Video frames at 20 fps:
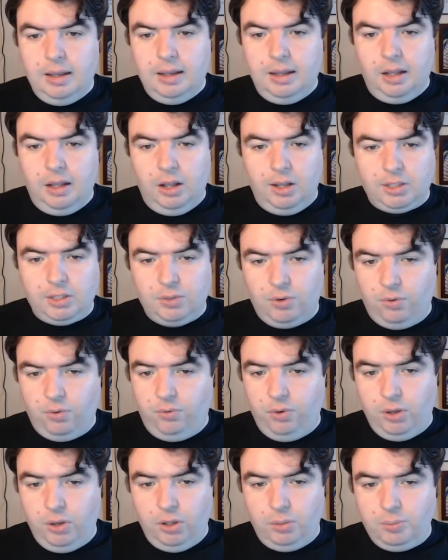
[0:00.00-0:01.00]
Also, if a
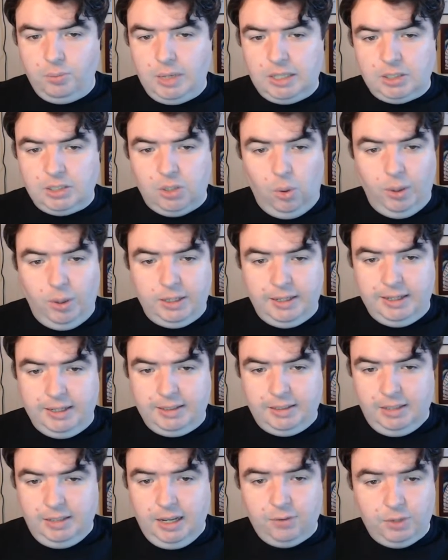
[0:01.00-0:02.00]
film is going to get
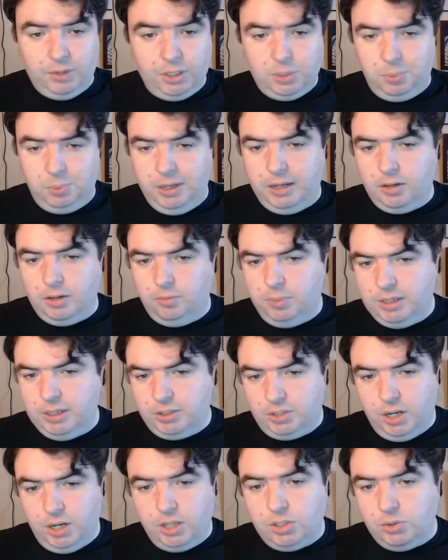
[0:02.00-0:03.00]
any leverage, speaking of big
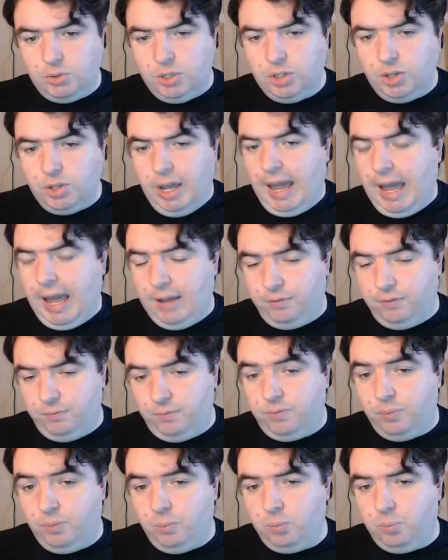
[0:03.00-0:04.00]
stars, you need to have
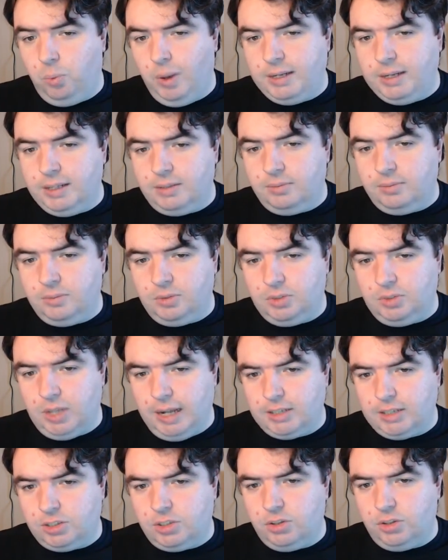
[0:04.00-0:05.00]
one
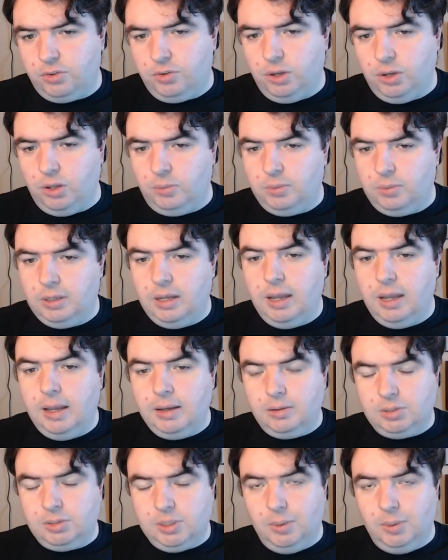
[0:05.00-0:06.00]
attached to the film.
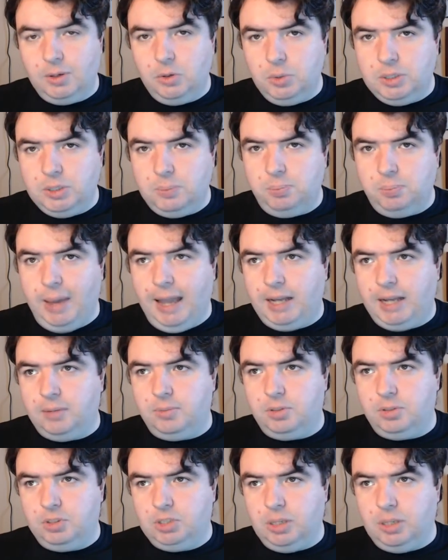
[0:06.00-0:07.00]
Someone who is
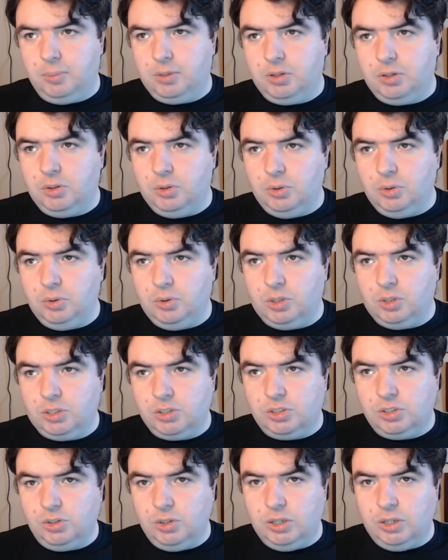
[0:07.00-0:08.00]
bankable, someone who the
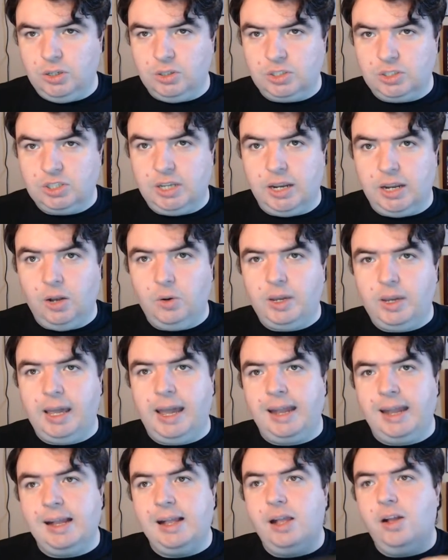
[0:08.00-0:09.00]
studios say,
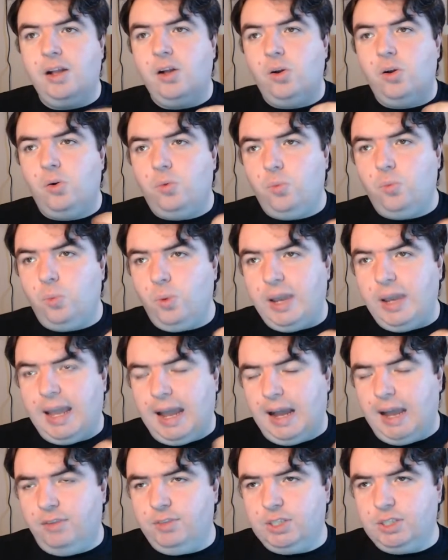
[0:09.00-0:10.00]
okay, we
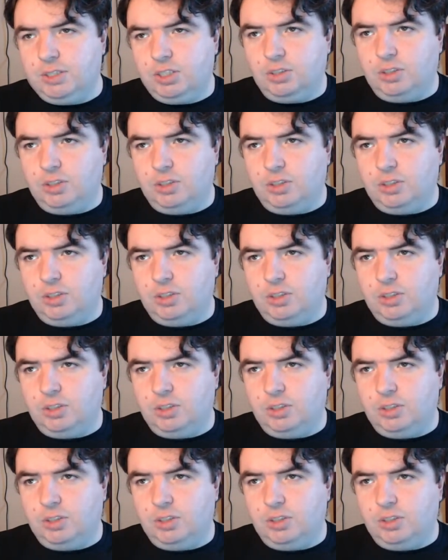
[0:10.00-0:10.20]
have this